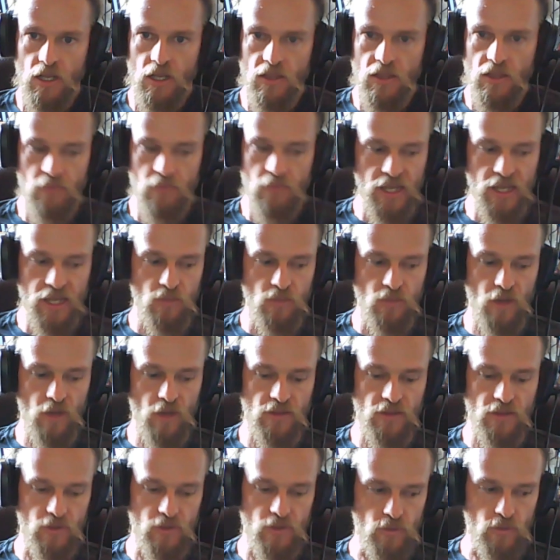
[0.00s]
The main one
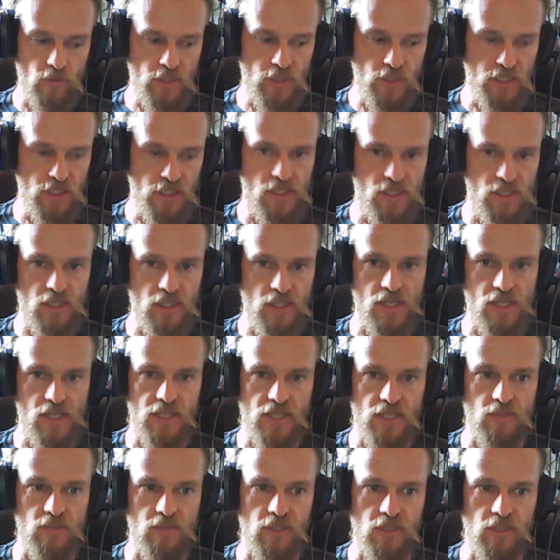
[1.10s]
that really sticks out
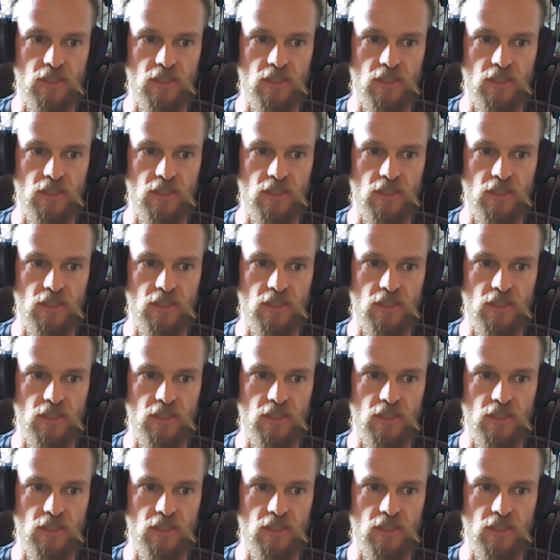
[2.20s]
to me